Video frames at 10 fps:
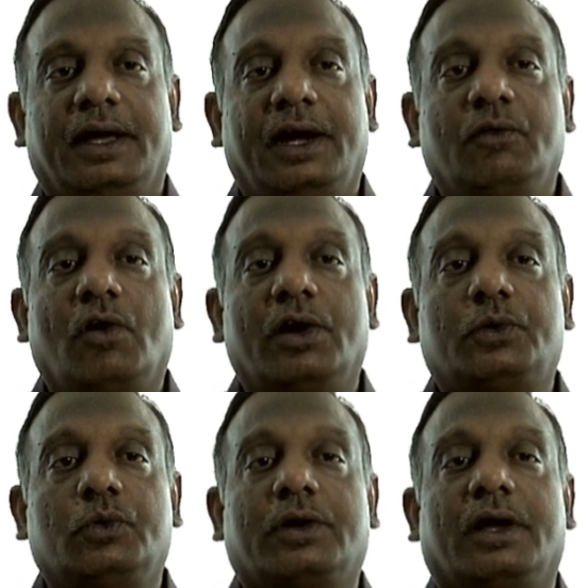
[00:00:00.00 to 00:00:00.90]
and
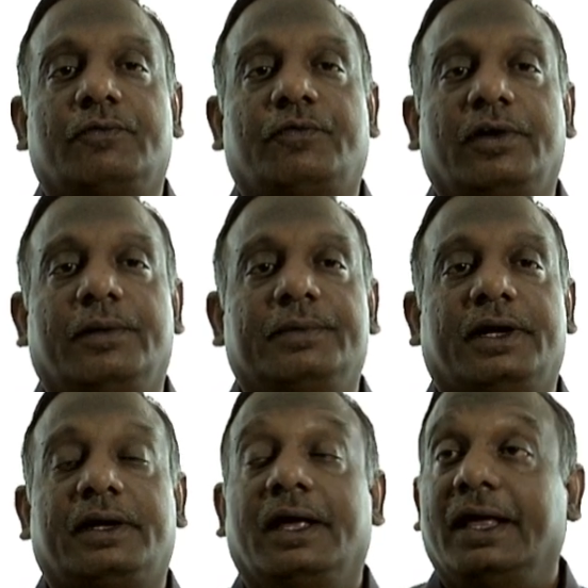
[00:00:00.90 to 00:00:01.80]
want to confirm
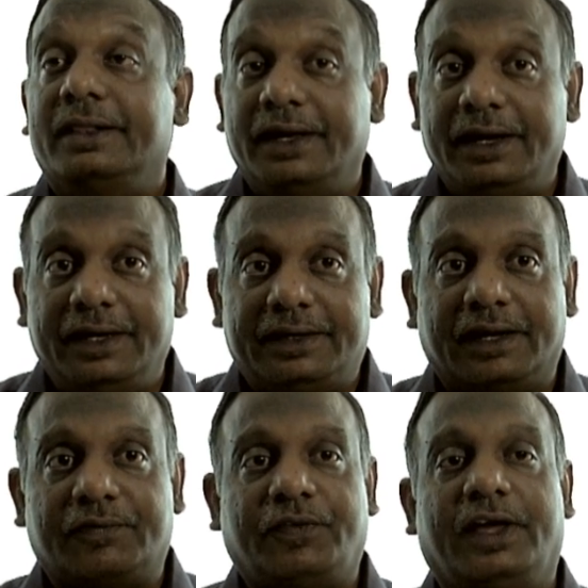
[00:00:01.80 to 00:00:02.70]
that the
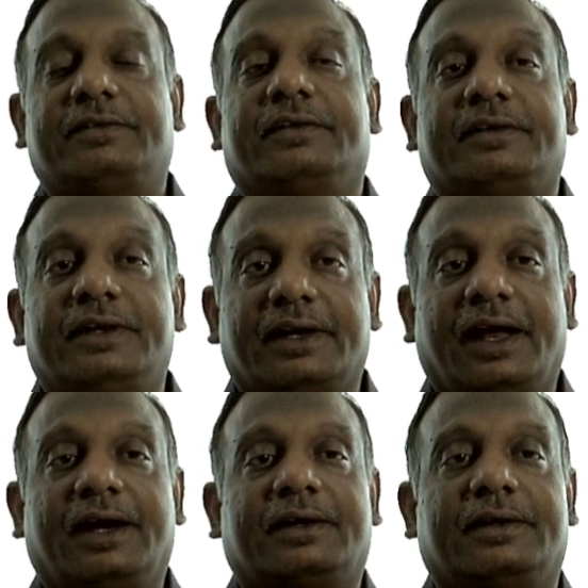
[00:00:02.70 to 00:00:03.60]
interfaces
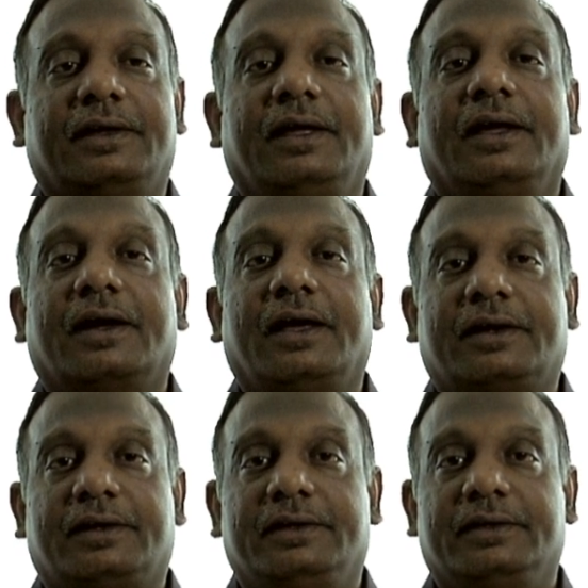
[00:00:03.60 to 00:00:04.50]
interact
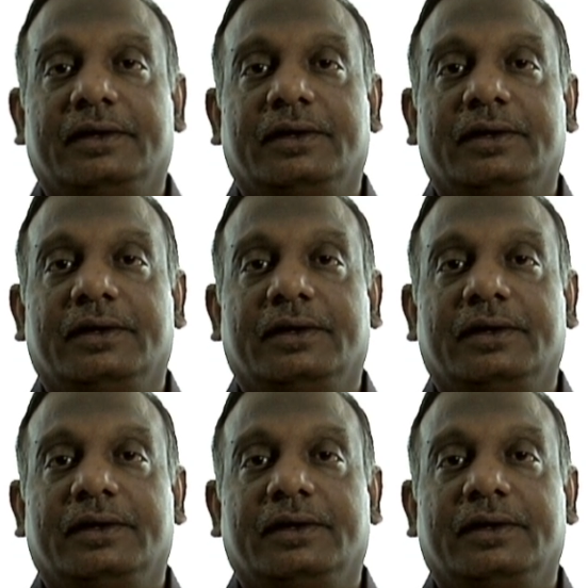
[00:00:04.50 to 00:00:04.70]
correctly.